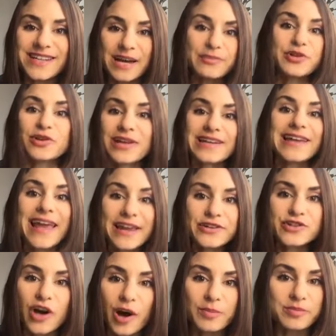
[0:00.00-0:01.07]
And you'll get a
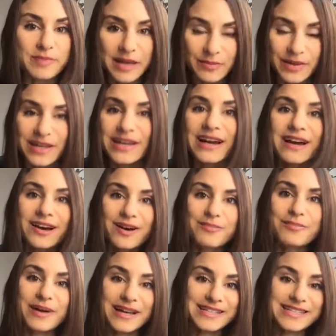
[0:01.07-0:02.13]
job maybe,
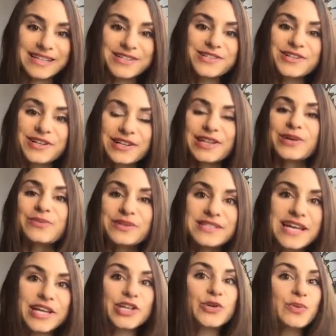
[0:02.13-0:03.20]
but it certainly will
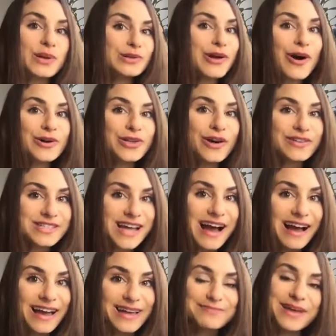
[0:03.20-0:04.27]
take you a long, long
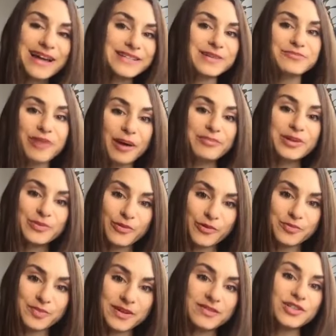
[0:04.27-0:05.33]
time, and it probably
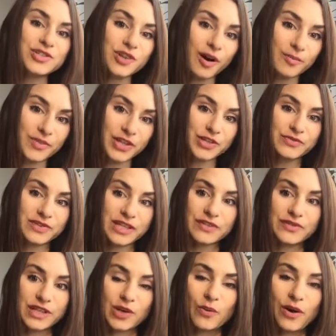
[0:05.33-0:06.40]
won't be the job that you really,
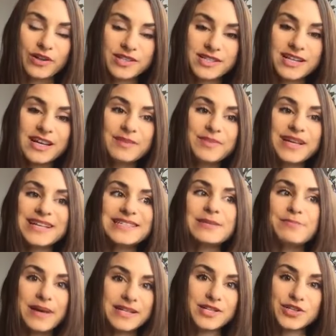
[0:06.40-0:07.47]
really want, because the
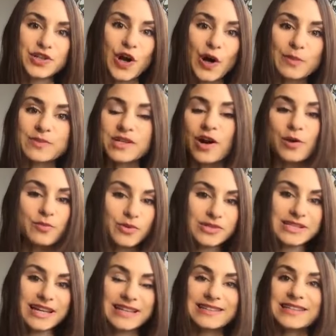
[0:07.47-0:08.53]
best jobs are most
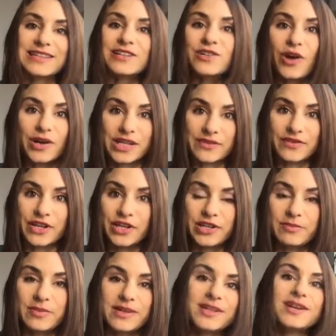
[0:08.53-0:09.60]
likely not even going
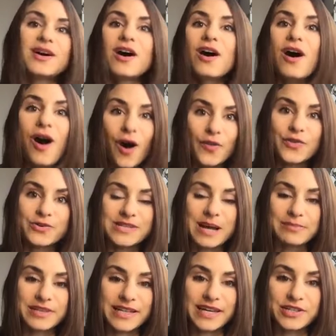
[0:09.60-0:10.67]
to be on those
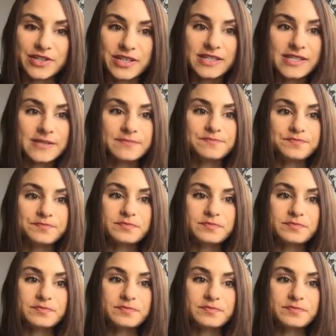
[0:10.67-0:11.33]
applications.